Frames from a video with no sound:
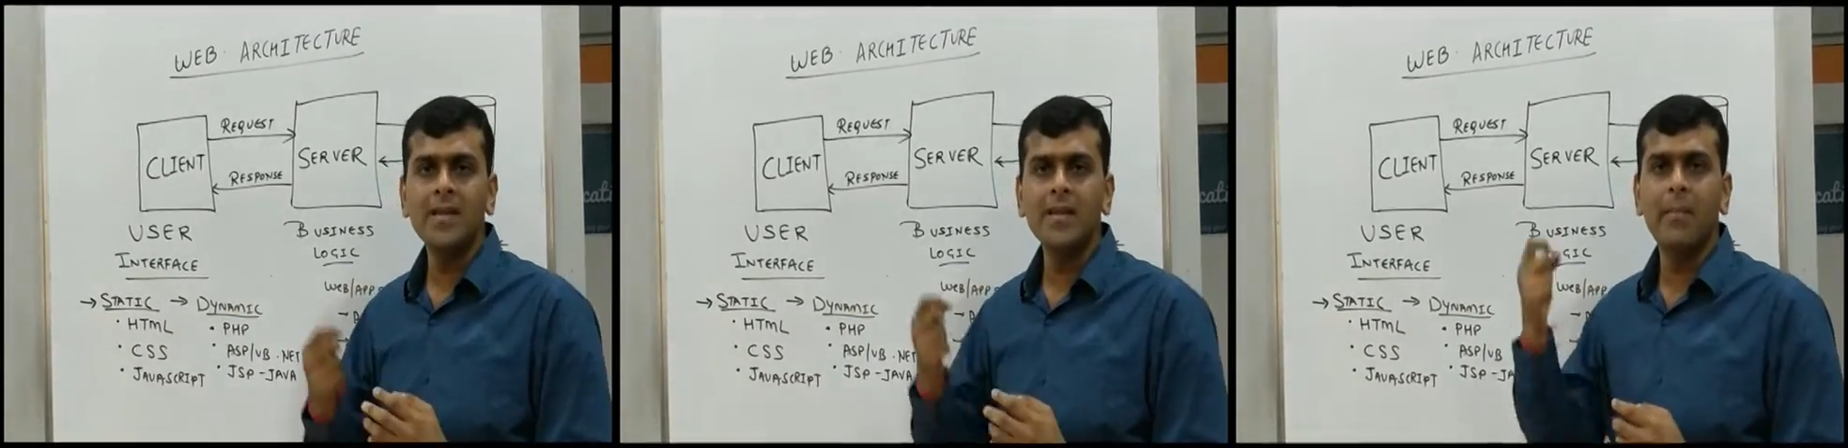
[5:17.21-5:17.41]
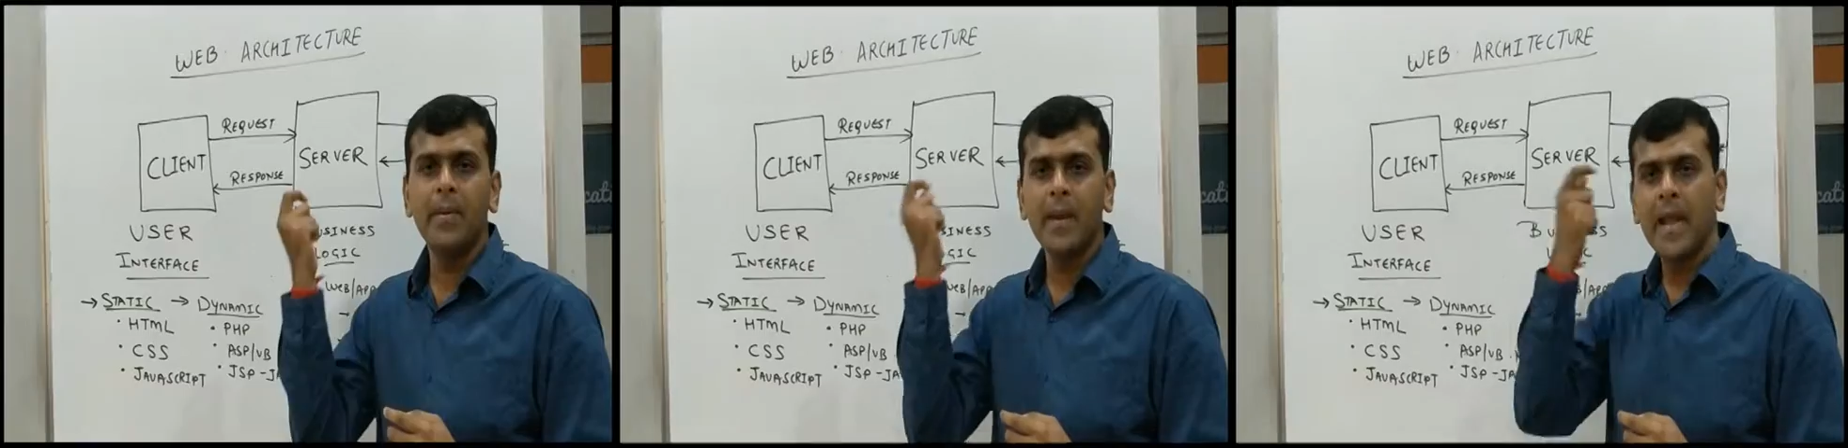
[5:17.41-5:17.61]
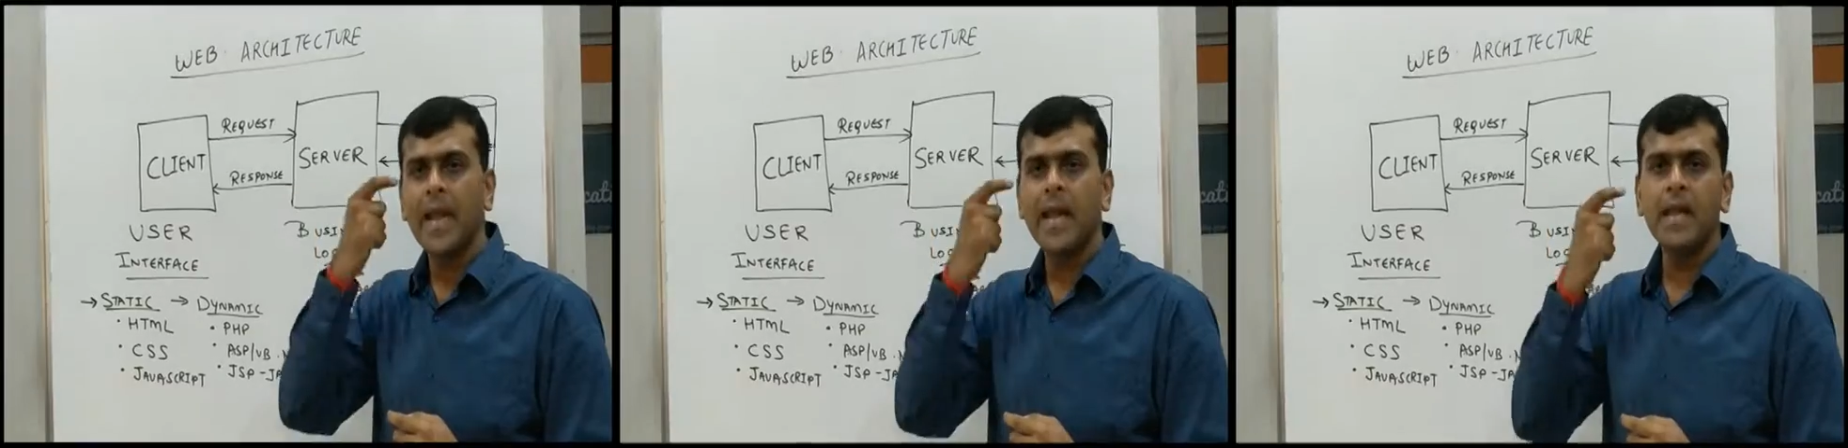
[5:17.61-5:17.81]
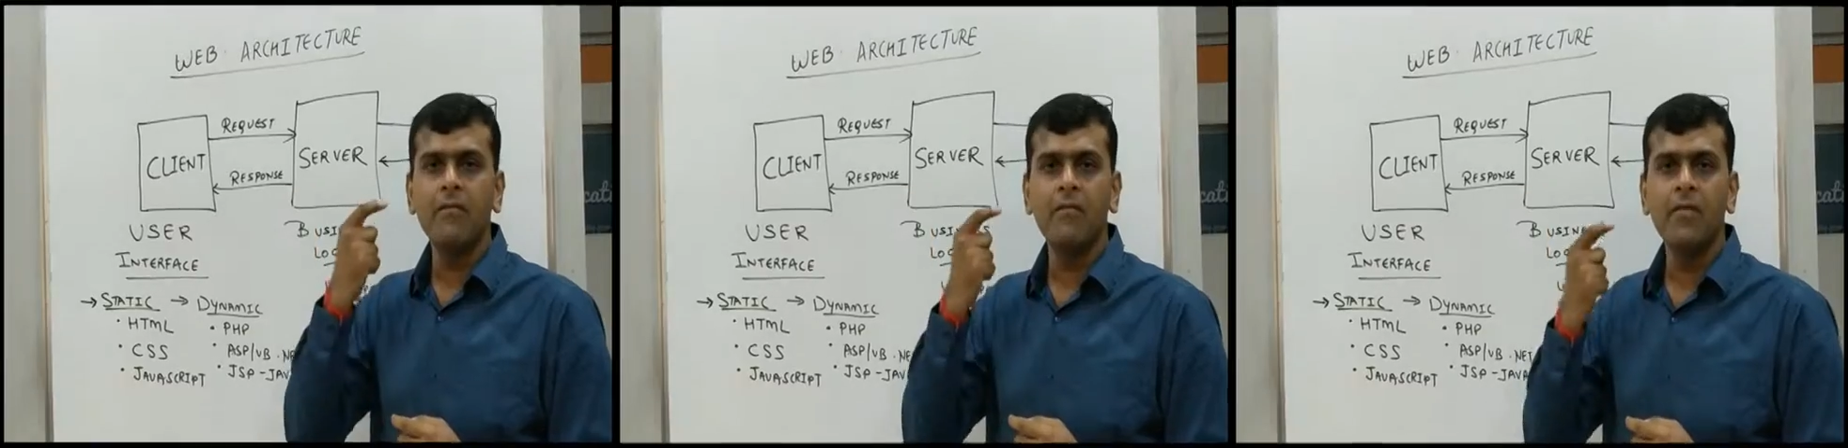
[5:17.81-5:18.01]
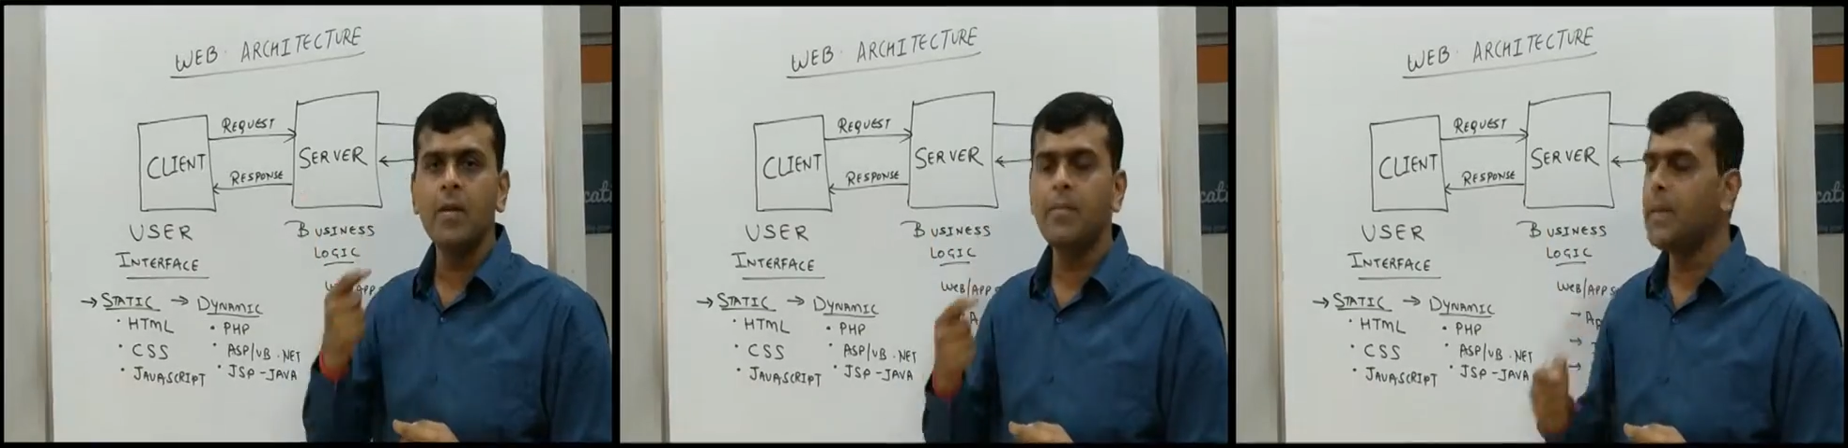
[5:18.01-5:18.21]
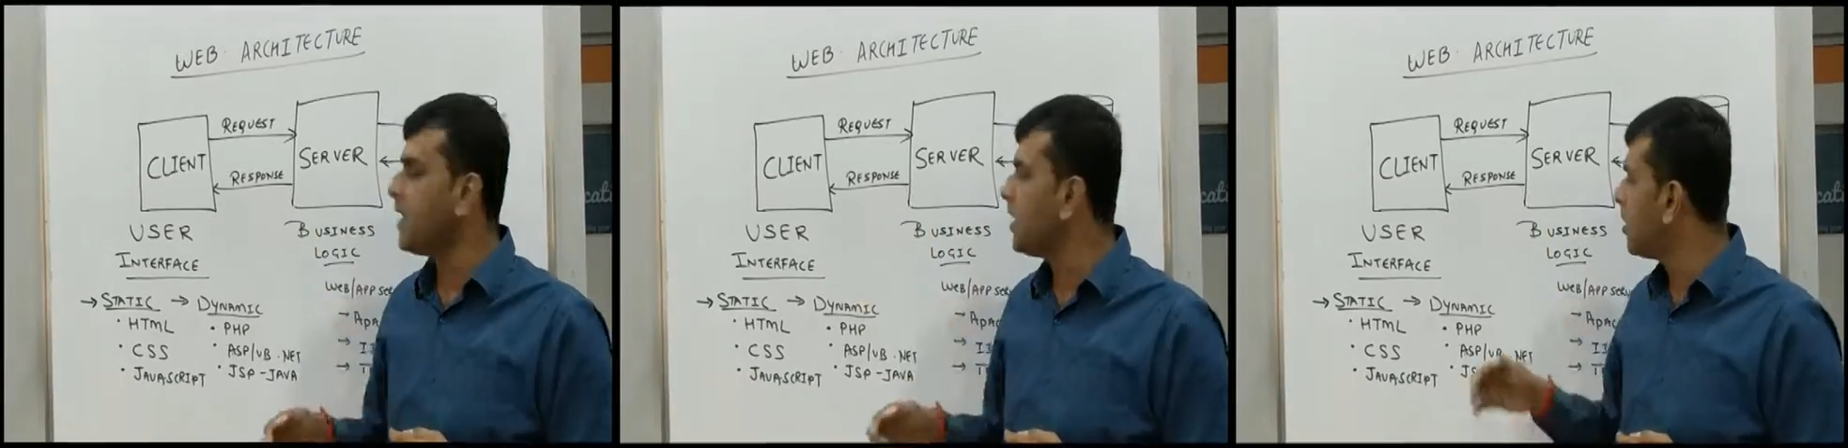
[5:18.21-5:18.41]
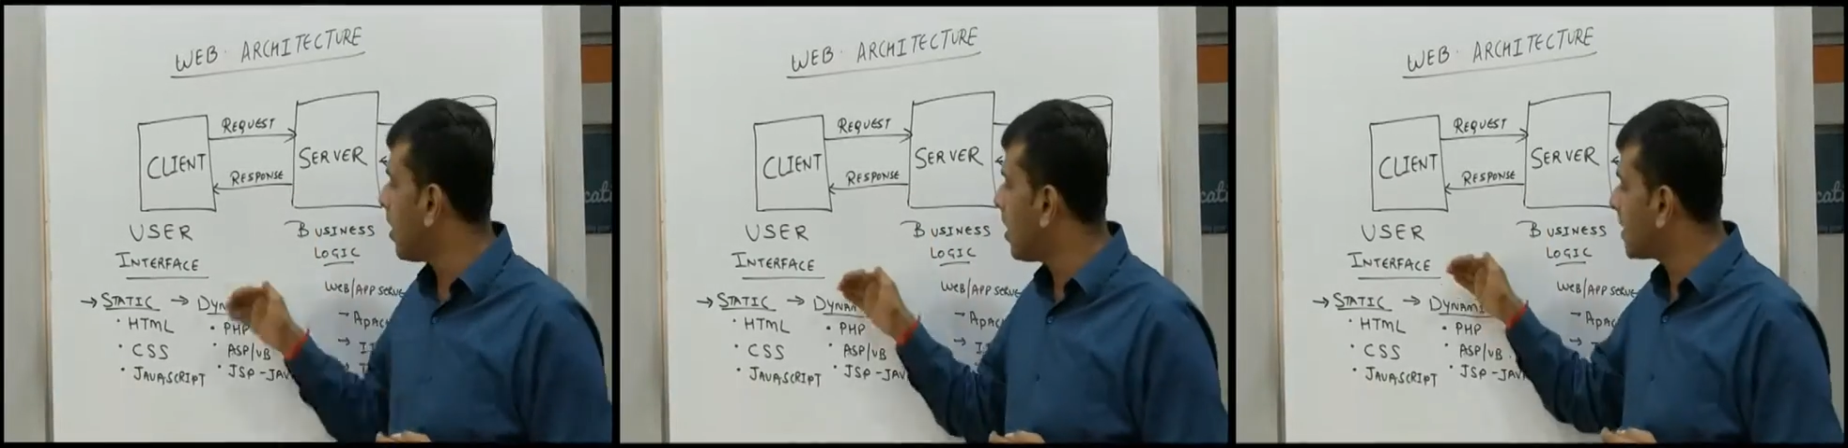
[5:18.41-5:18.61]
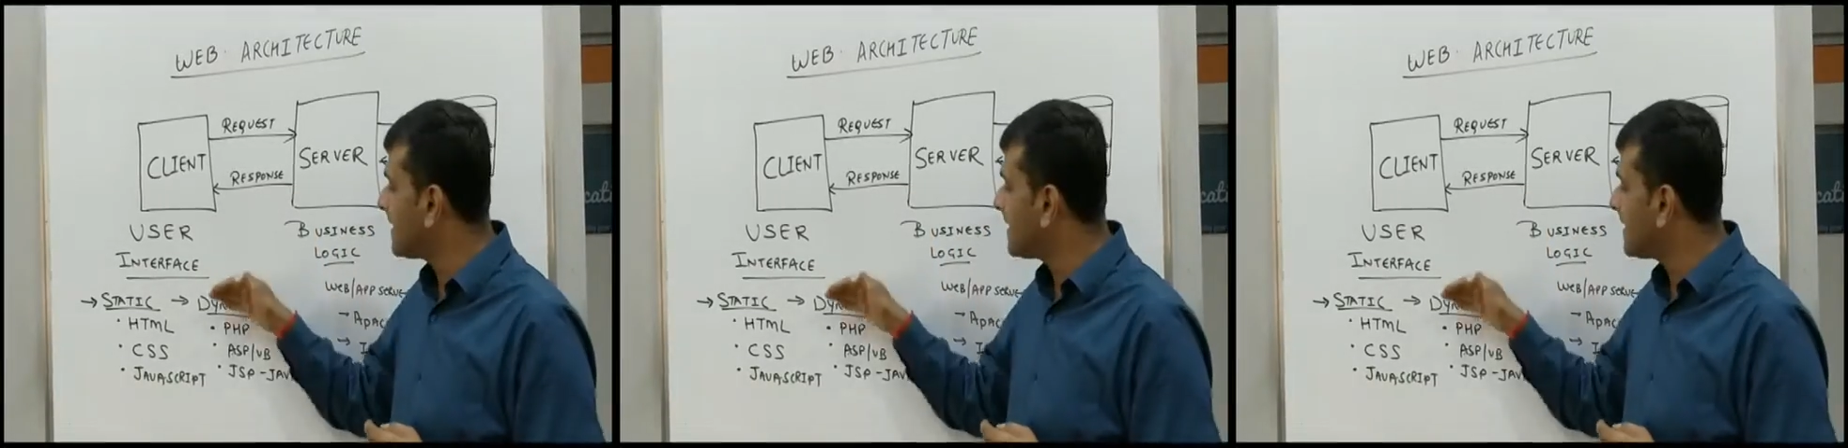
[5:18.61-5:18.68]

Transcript: the brain will be